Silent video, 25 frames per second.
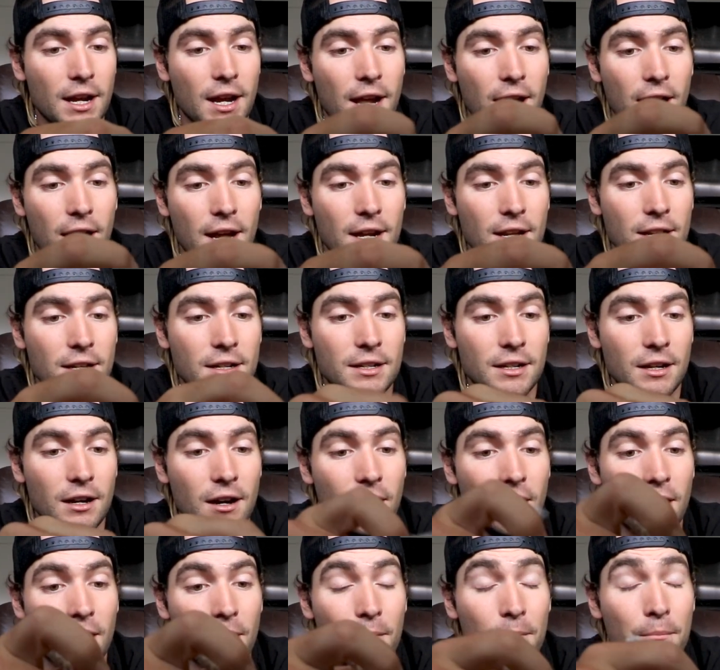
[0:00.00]
and
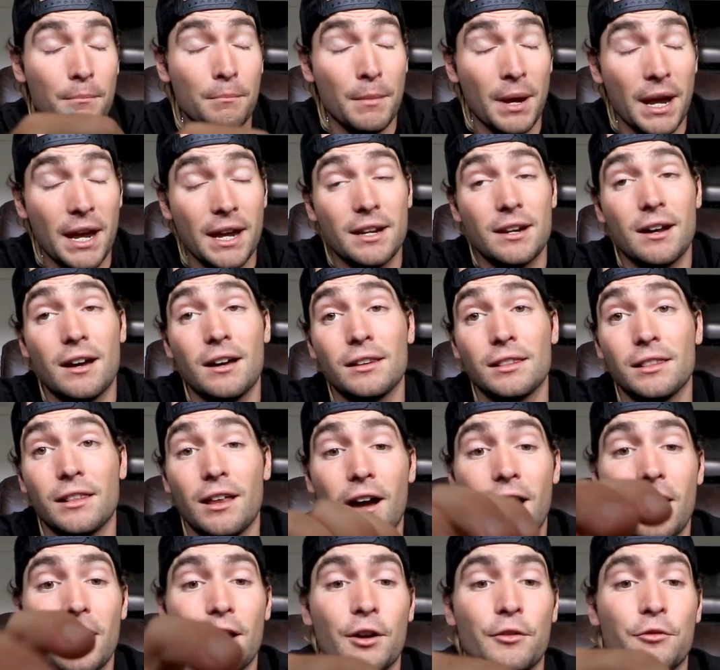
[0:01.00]
made a
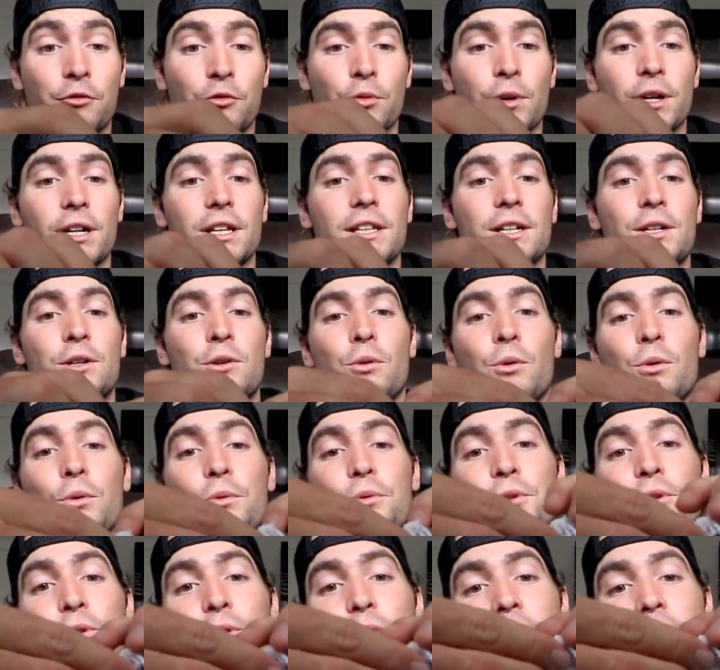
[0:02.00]
lot of really cool new